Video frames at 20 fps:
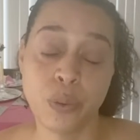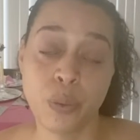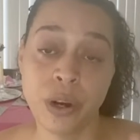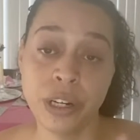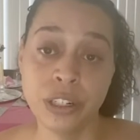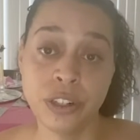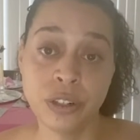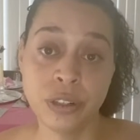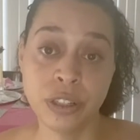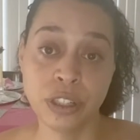
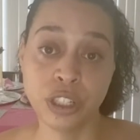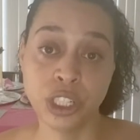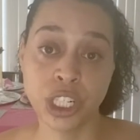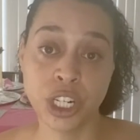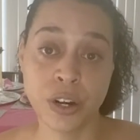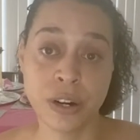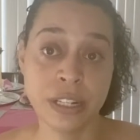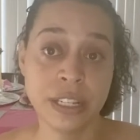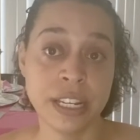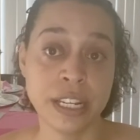Renter's
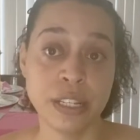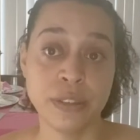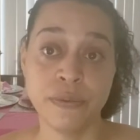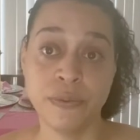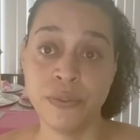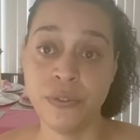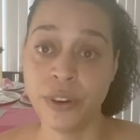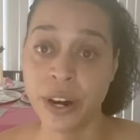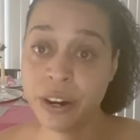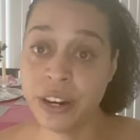insurance is
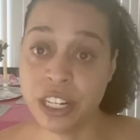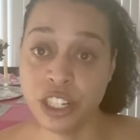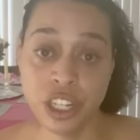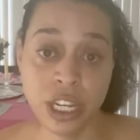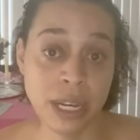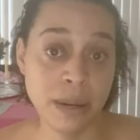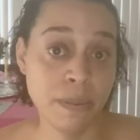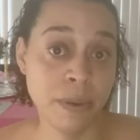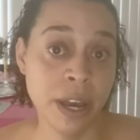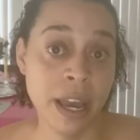very
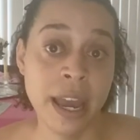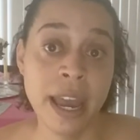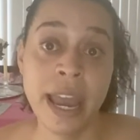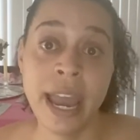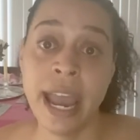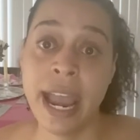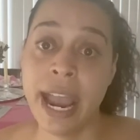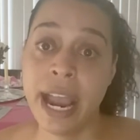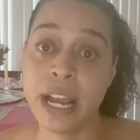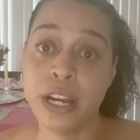cheap
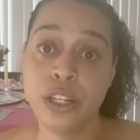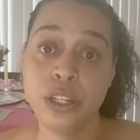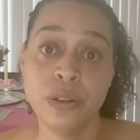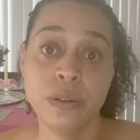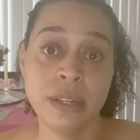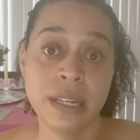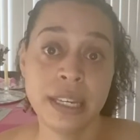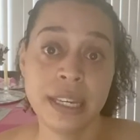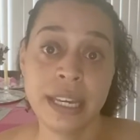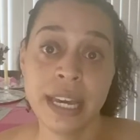and you
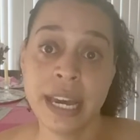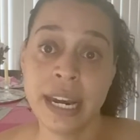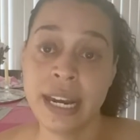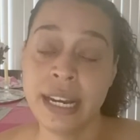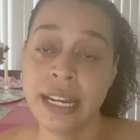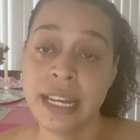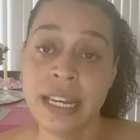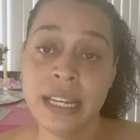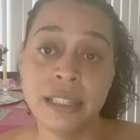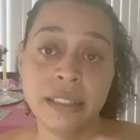can get
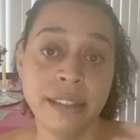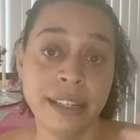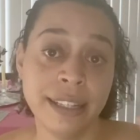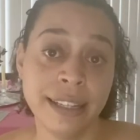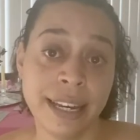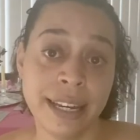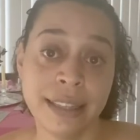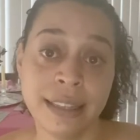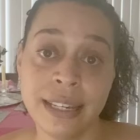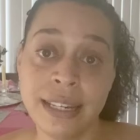it easily
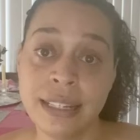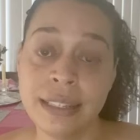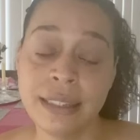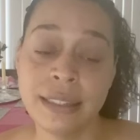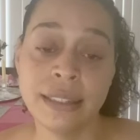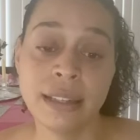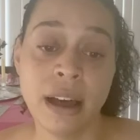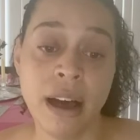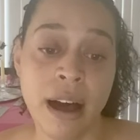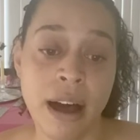like this.